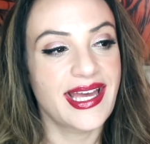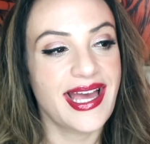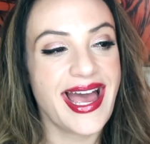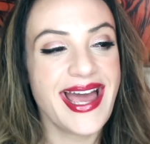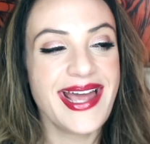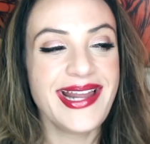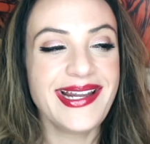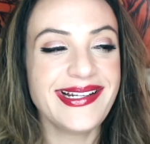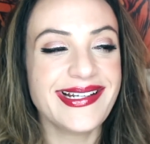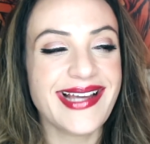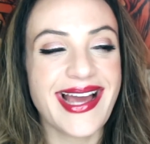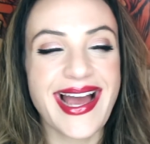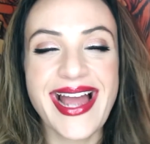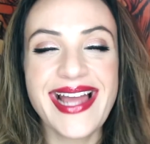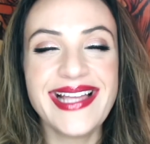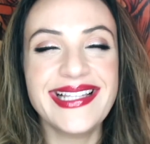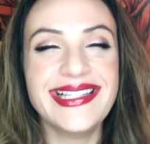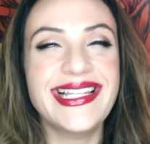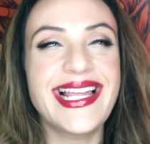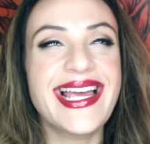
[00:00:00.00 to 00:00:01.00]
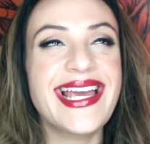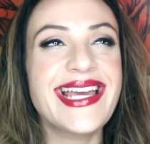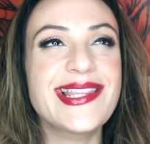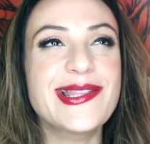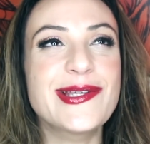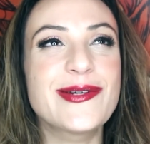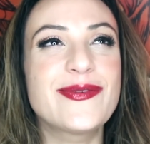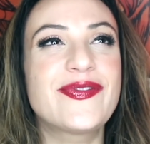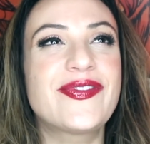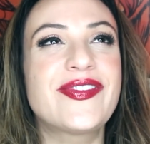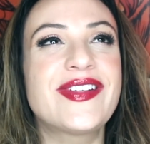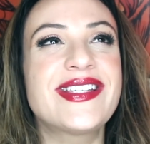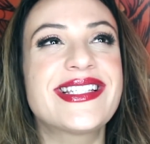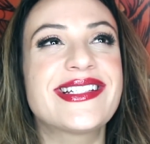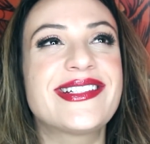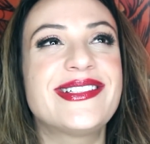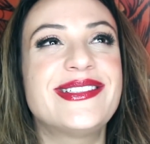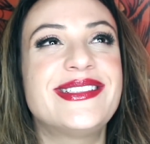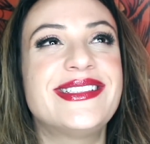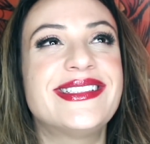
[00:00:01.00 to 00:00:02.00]
I like their
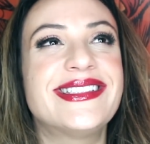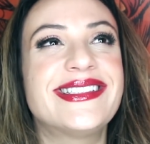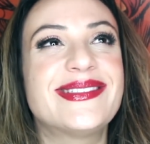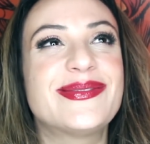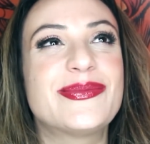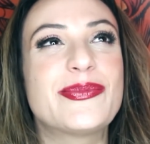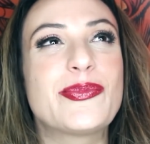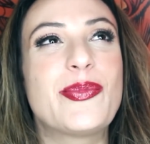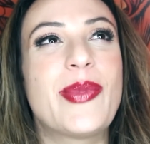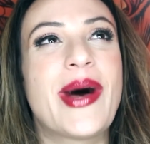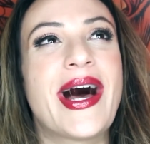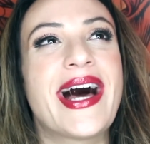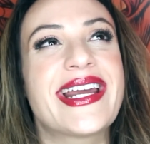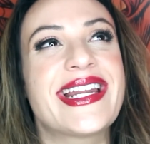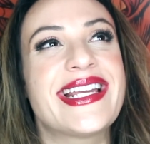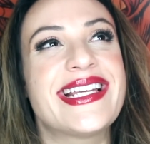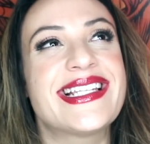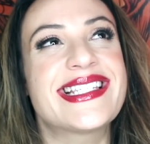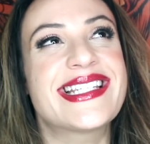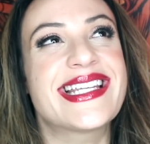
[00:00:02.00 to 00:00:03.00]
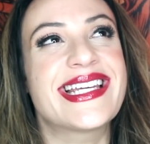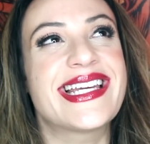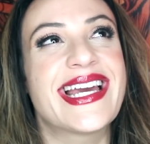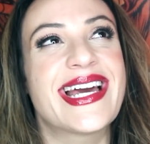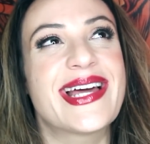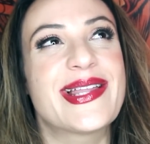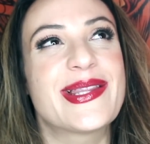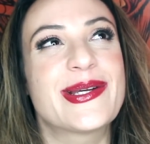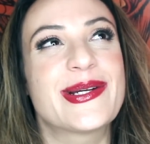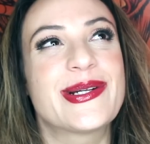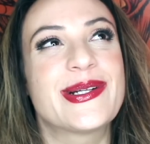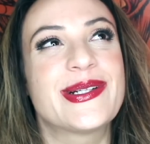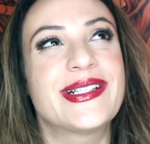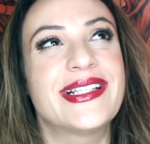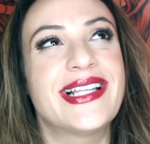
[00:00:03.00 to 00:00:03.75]
physical bodies together.